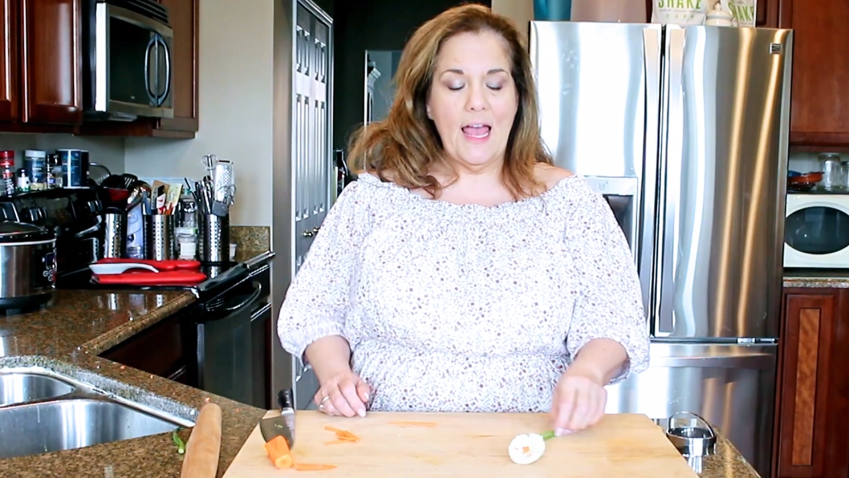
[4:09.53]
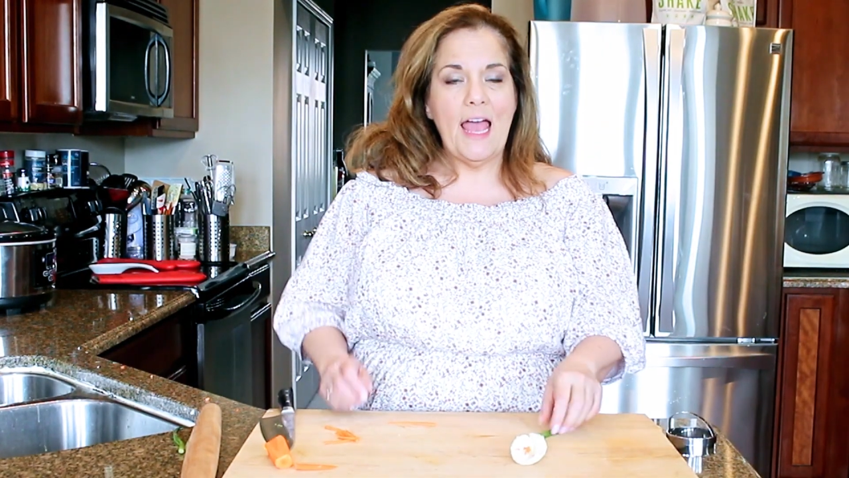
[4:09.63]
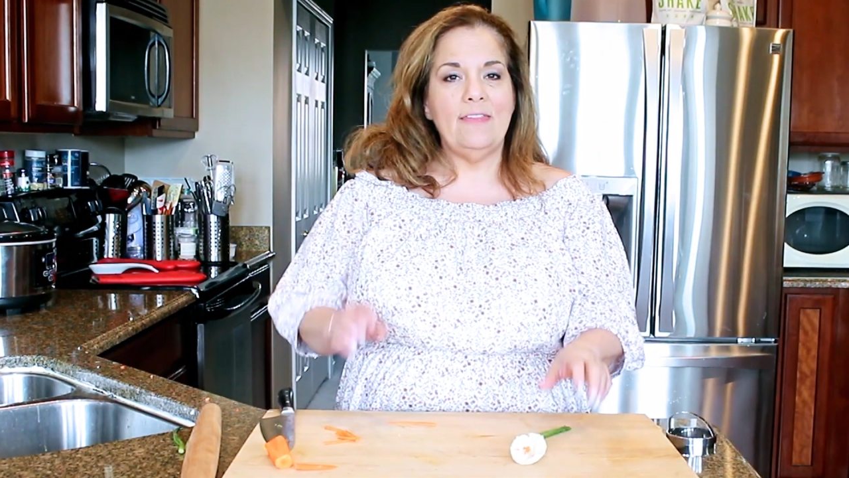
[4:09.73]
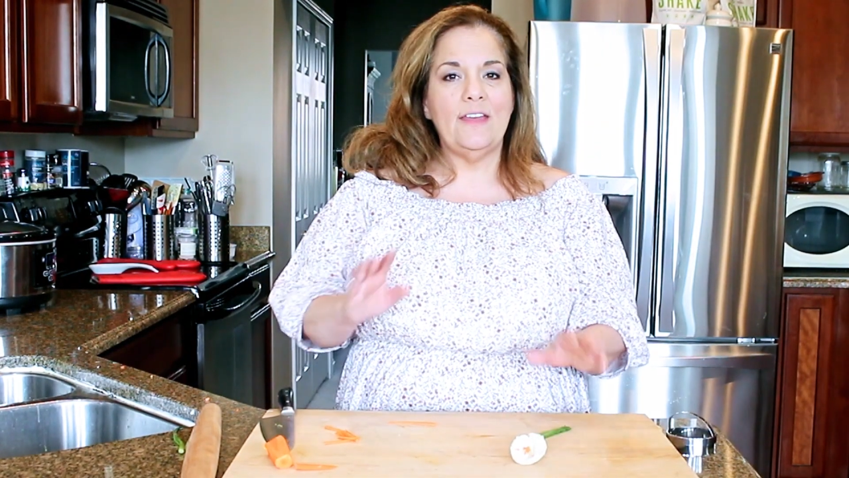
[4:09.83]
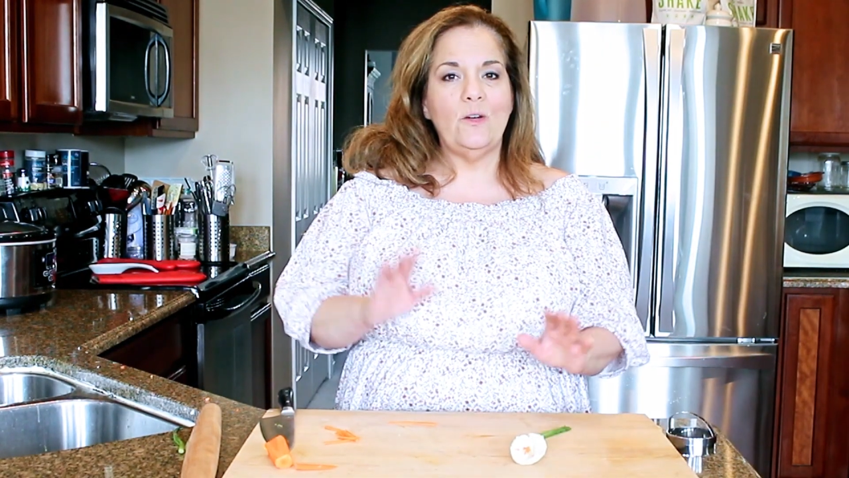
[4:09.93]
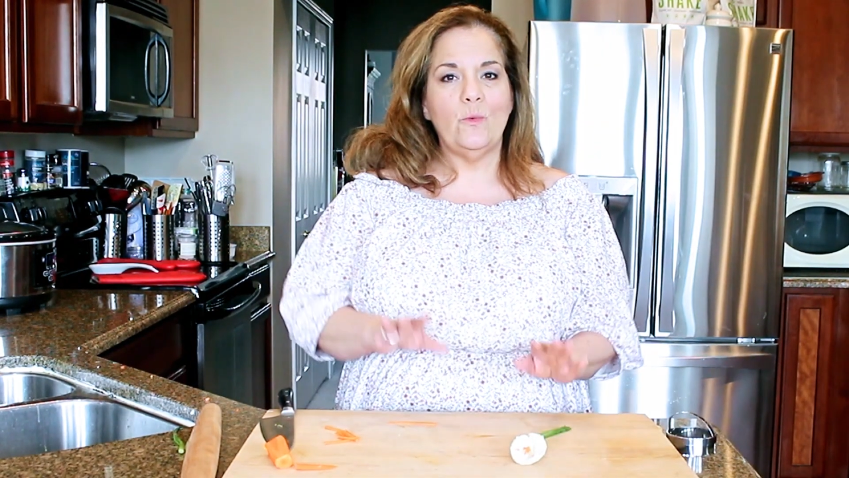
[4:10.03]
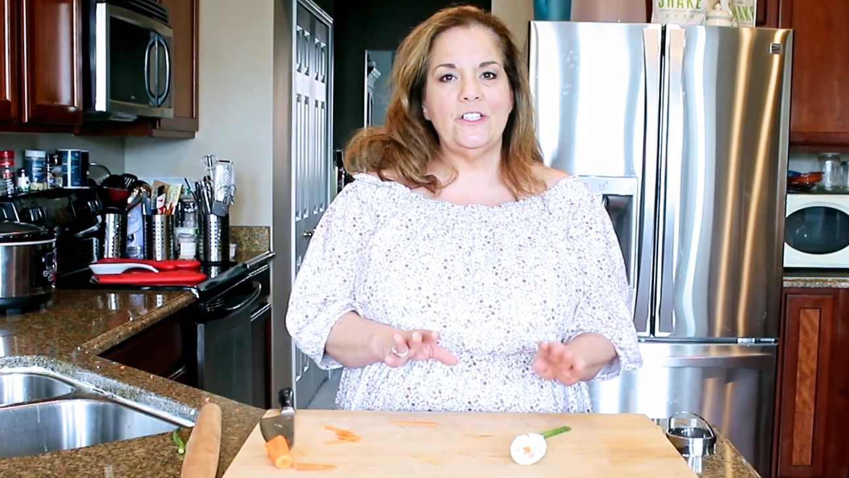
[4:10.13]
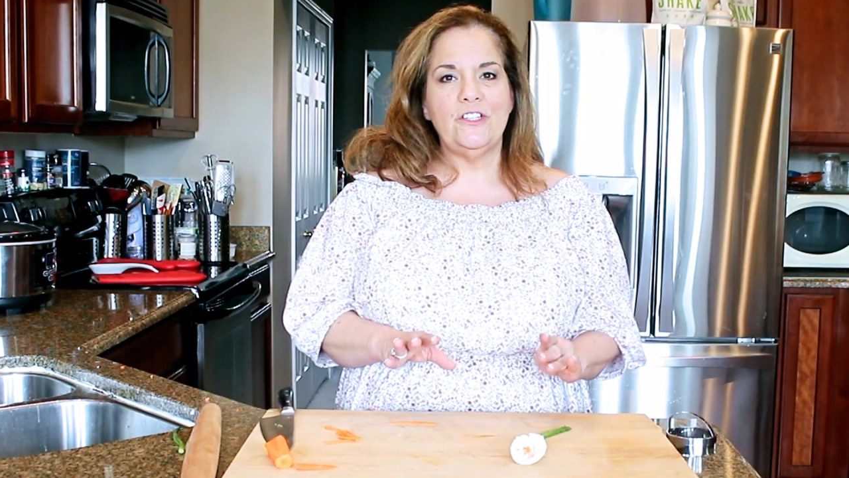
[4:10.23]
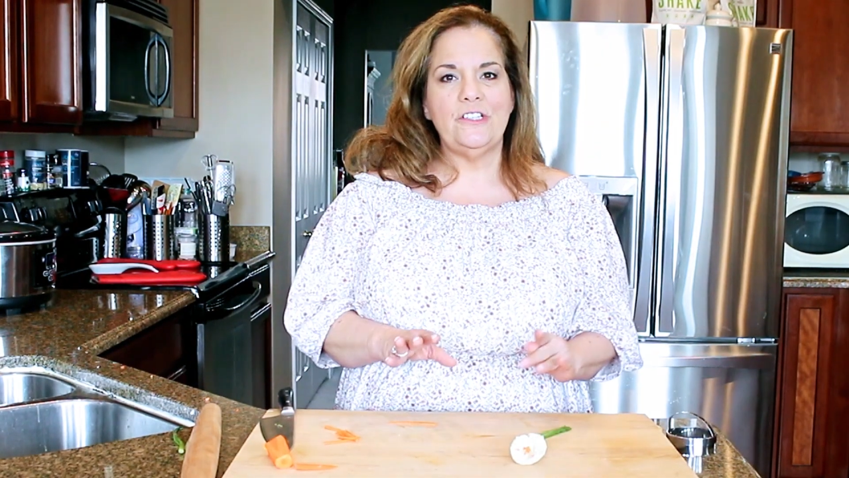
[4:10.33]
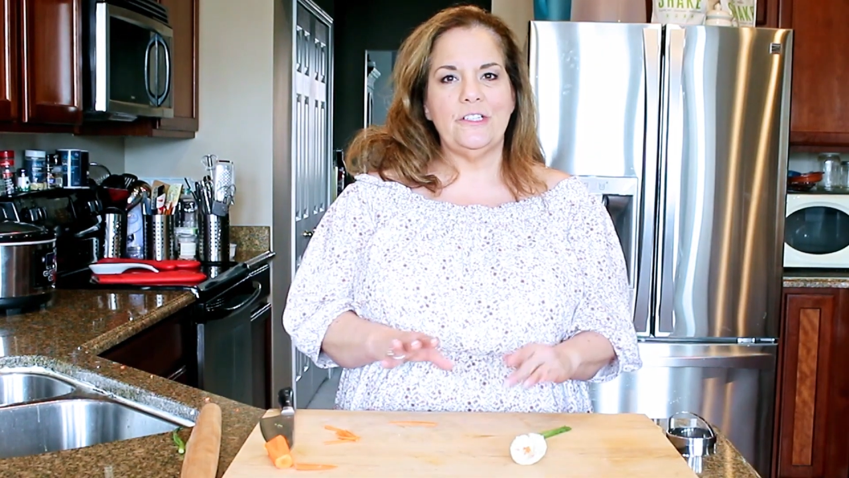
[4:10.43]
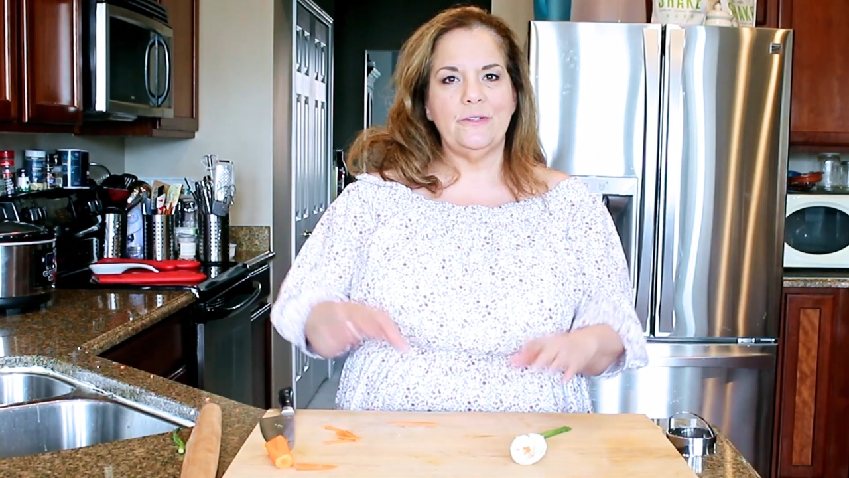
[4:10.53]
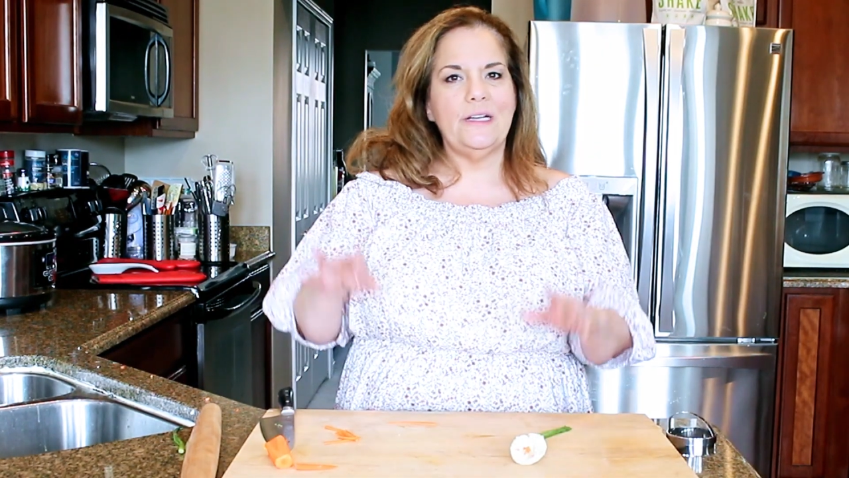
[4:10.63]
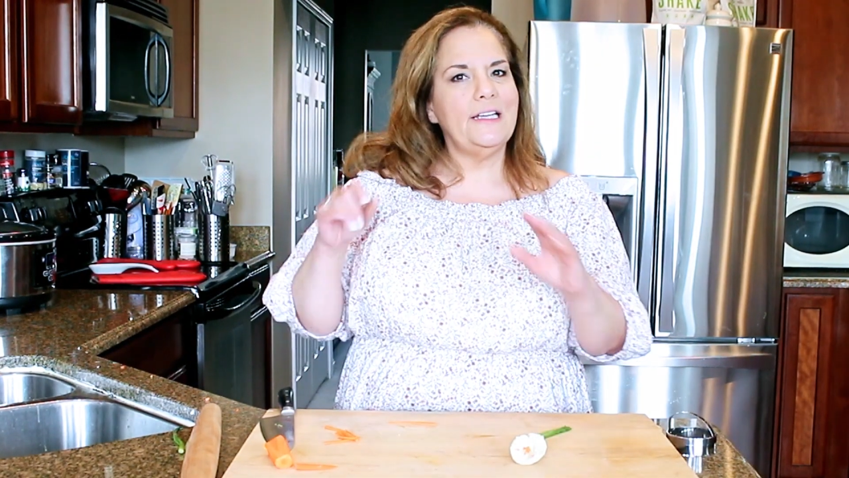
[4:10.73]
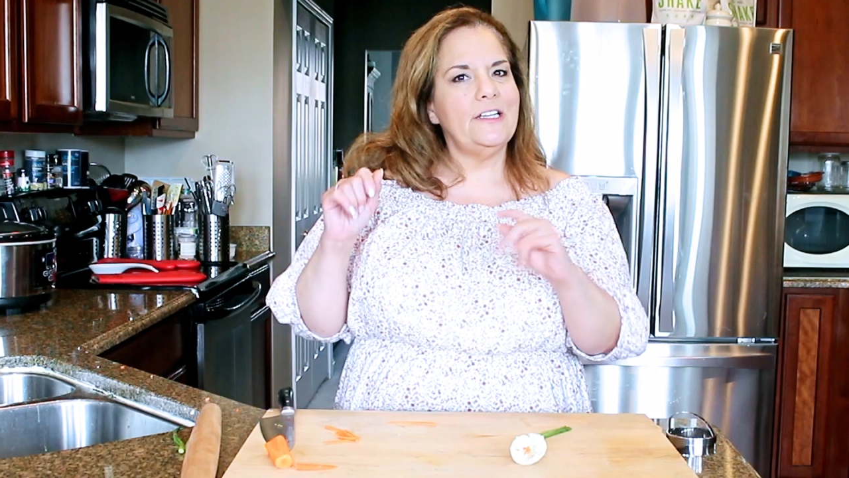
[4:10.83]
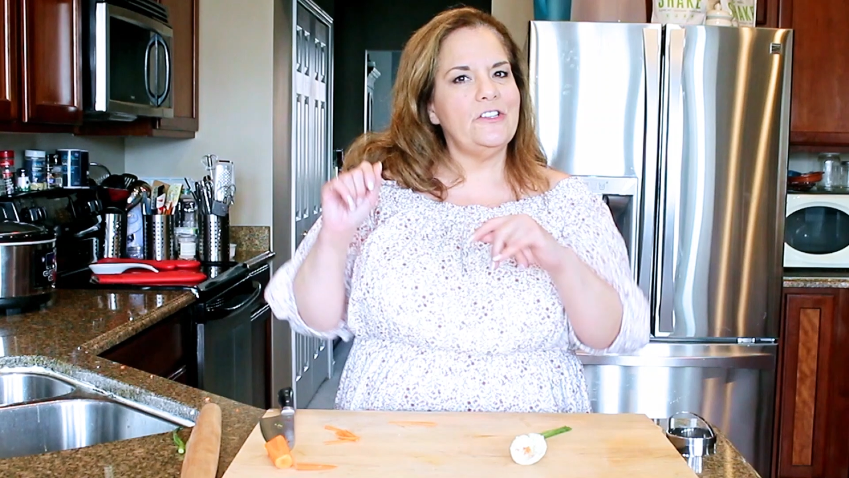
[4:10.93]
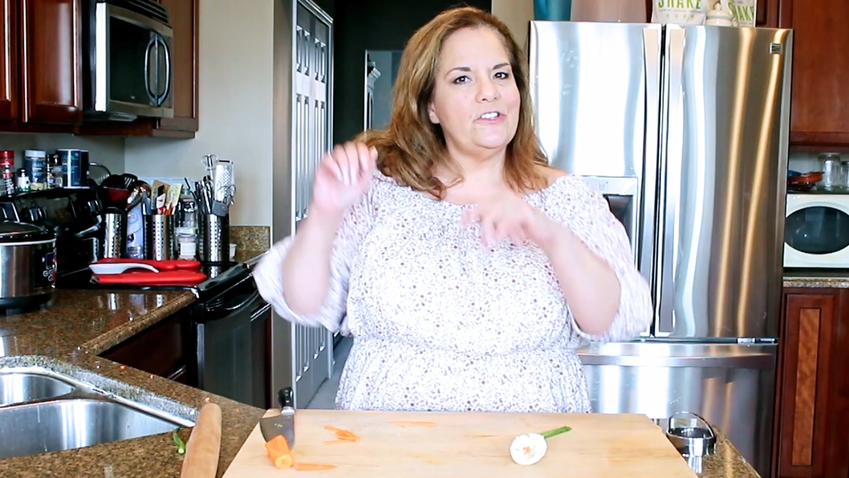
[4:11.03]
And then what you do is